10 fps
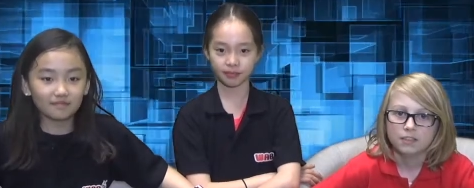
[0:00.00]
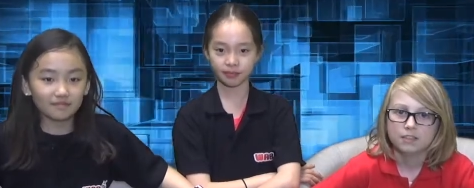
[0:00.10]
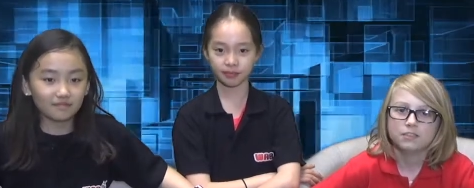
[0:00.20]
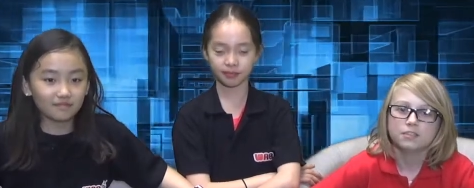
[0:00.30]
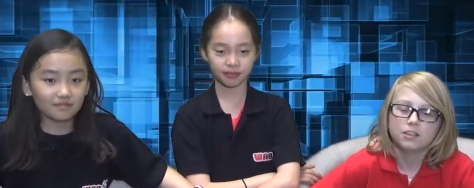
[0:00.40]

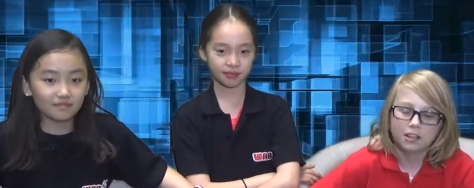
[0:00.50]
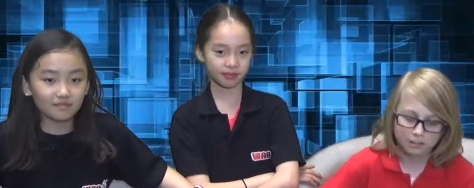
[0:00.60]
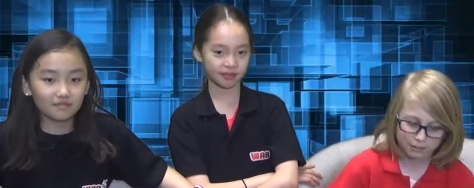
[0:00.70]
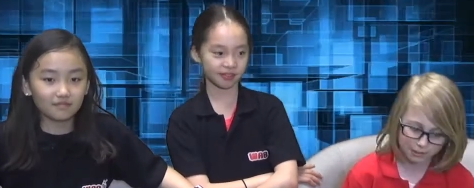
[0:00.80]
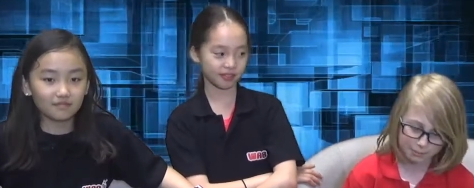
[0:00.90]

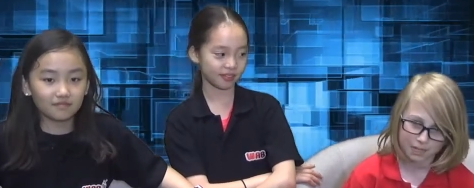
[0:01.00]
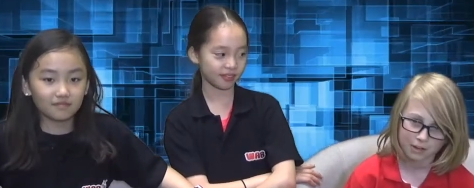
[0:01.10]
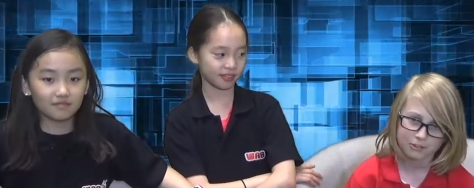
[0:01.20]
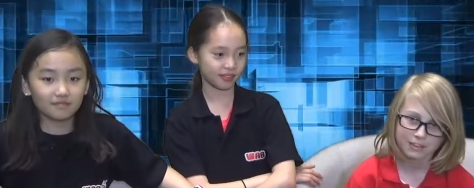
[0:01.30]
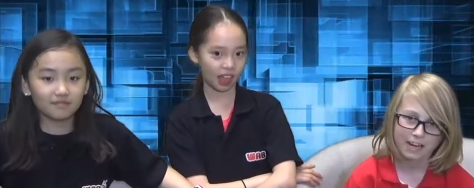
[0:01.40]
Speaker 1: Sorry
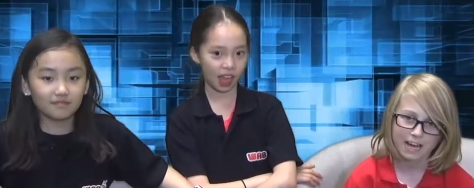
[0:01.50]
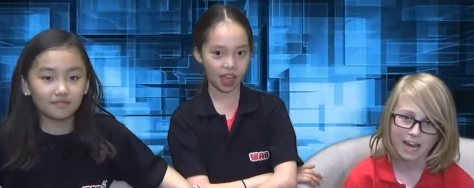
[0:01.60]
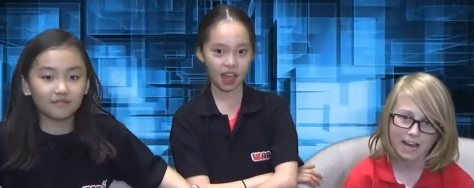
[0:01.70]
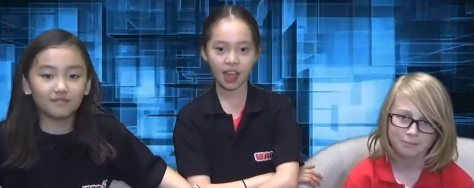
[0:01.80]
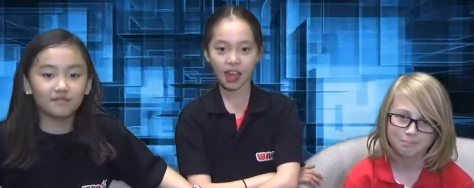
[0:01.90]
about
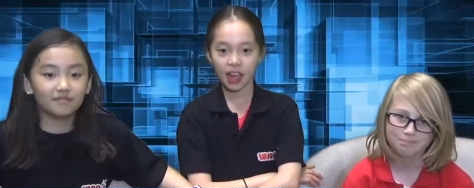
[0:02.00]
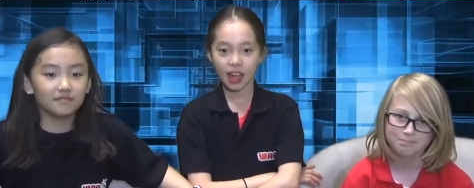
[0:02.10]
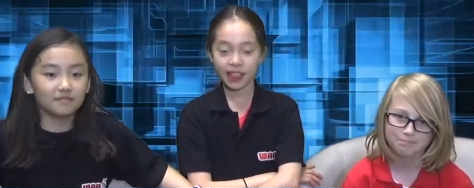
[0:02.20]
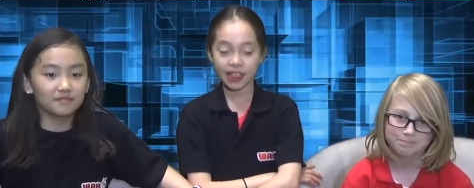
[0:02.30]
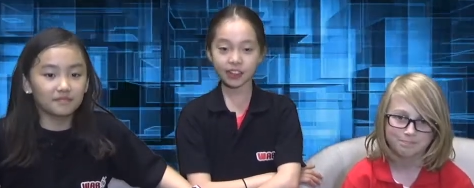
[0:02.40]
that.
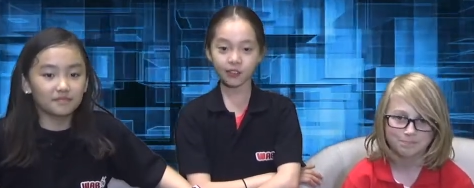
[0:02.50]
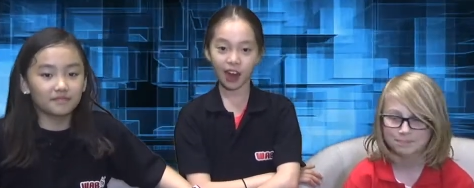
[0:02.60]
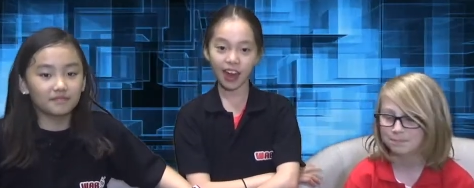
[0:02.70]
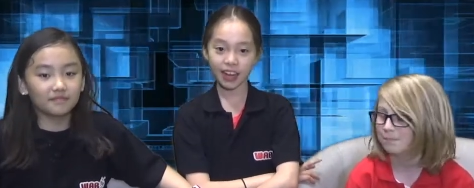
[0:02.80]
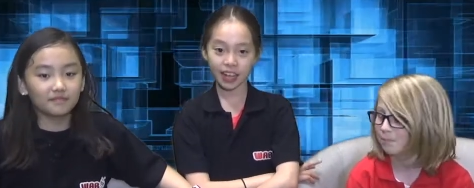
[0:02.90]
This
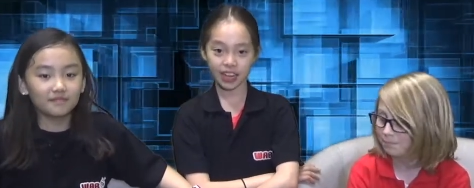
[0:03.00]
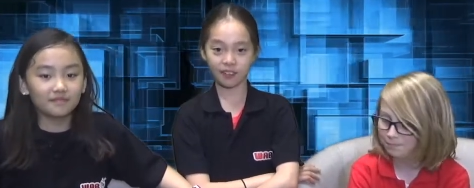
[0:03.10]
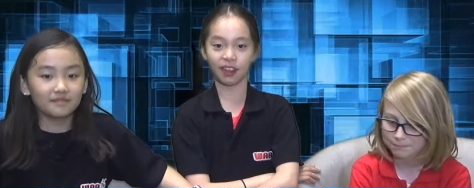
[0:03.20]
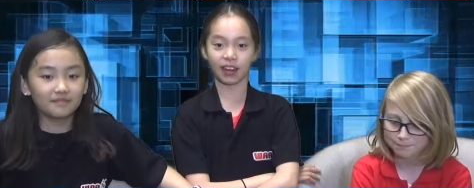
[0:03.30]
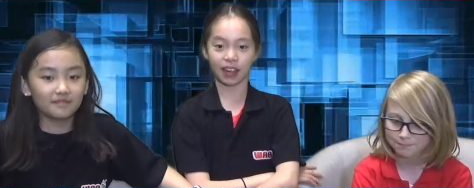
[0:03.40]
Friday
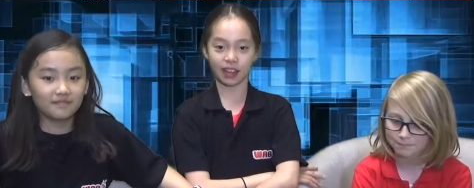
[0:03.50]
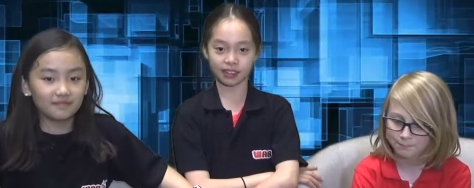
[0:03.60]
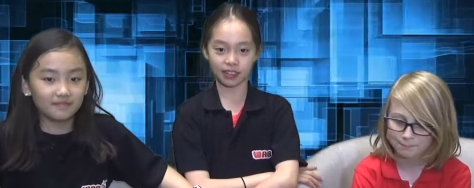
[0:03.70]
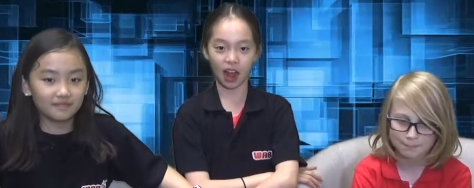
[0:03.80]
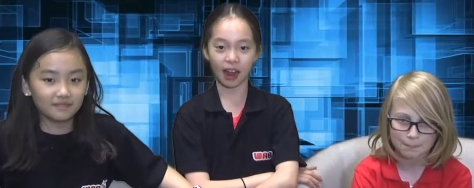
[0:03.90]
evening
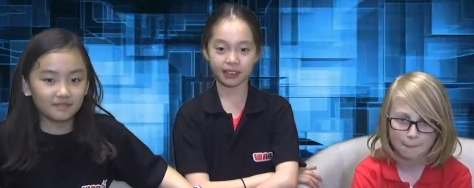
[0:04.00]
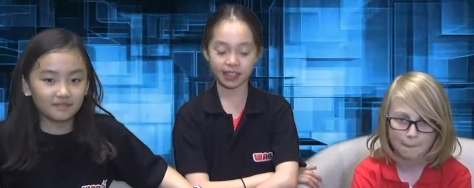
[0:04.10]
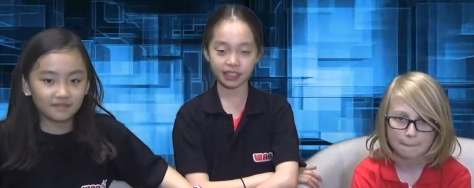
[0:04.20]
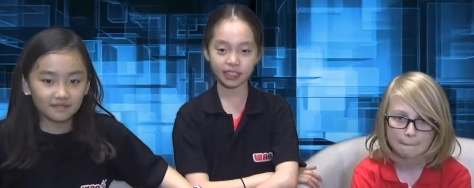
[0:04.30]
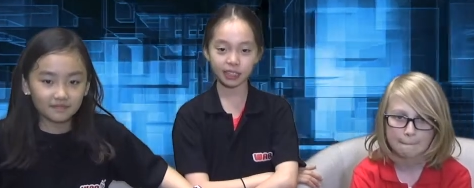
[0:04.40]
is the
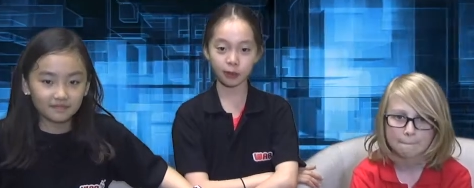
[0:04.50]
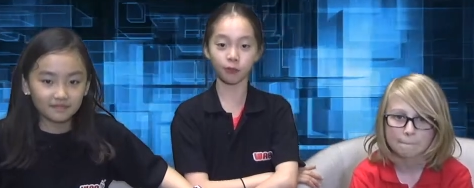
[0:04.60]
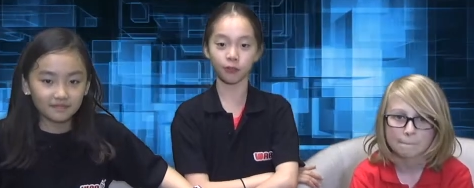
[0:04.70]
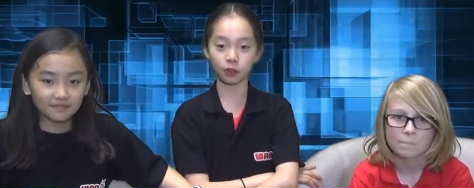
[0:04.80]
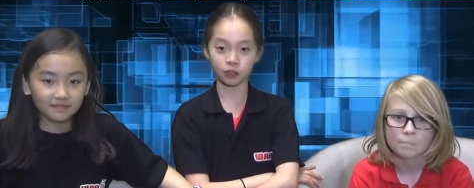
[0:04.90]
Identity
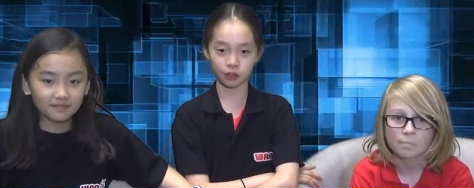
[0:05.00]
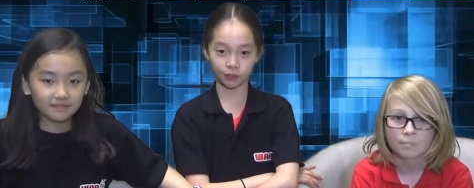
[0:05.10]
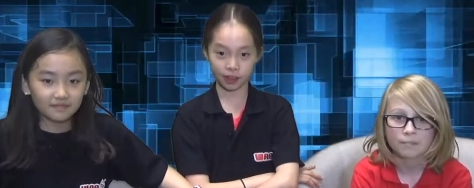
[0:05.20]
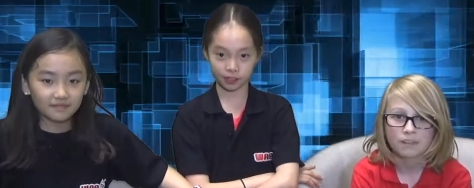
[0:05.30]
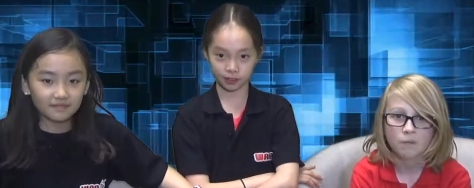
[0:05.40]
and Food
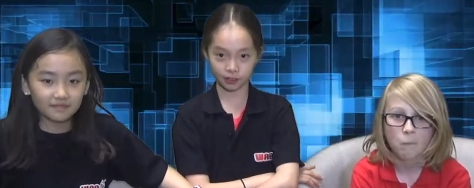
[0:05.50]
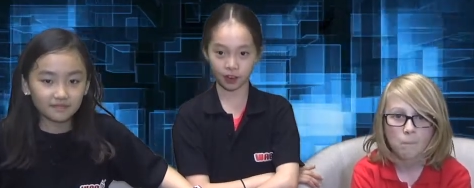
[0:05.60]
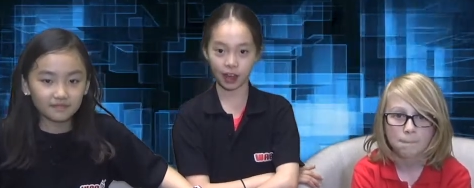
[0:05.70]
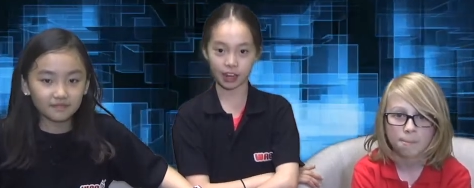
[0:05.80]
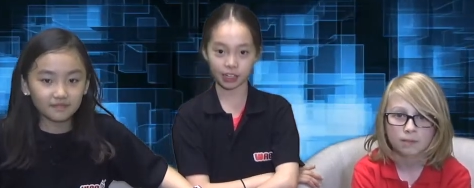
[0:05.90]

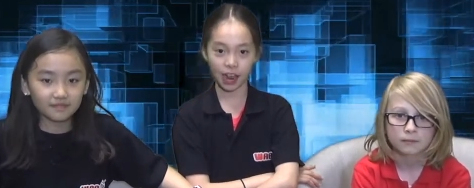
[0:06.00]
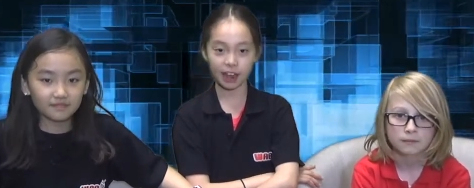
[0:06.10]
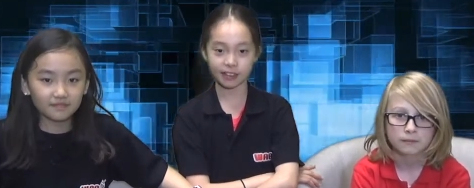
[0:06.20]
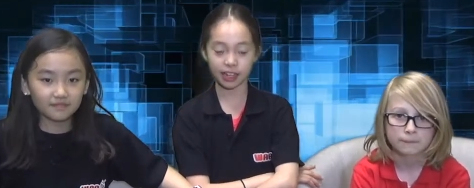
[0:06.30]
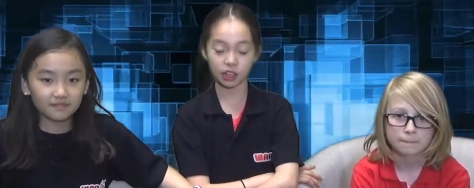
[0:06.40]
Festival and
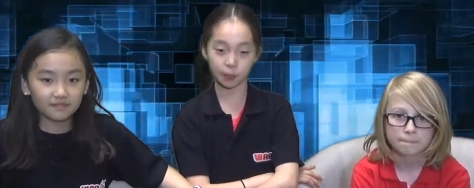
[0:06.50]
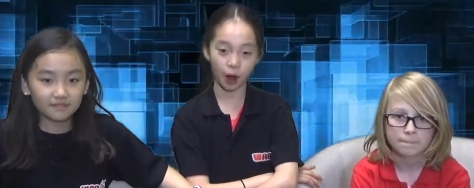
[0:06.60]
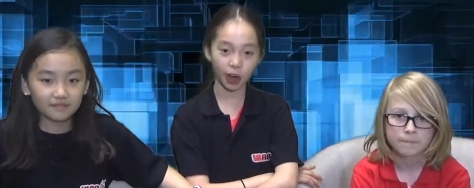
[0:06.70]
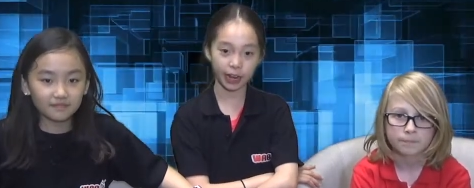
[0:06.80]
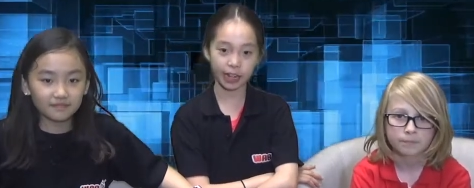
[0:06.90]
Jazz in the
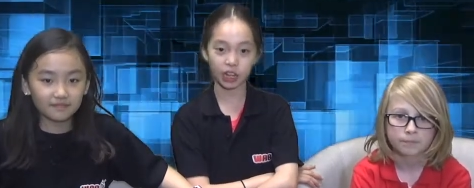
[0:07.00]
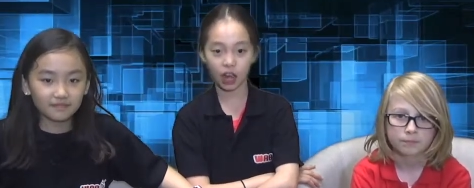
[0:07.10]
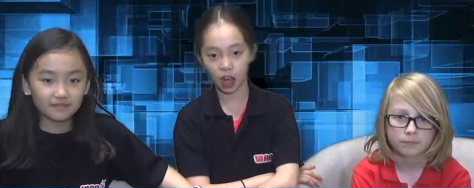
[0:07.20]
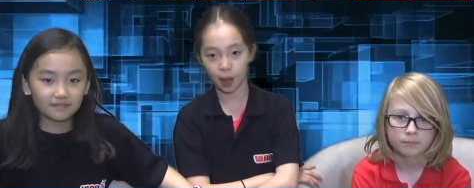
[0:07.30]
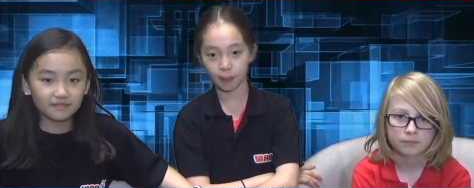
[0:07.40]
Park in
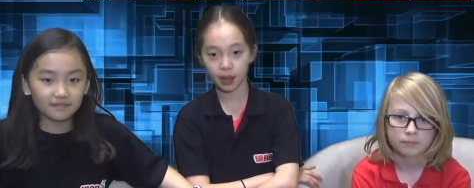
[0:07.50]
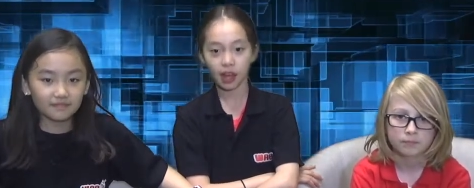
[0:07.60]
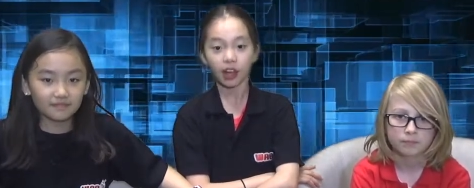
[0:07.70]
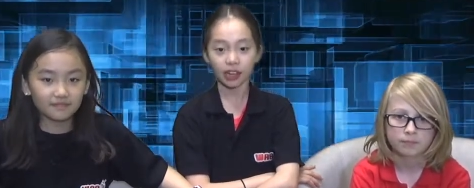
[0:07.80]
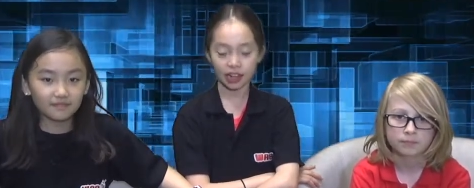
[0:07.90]
the Hub.
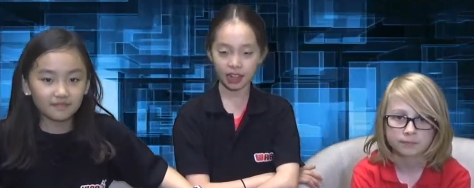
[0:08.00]
Good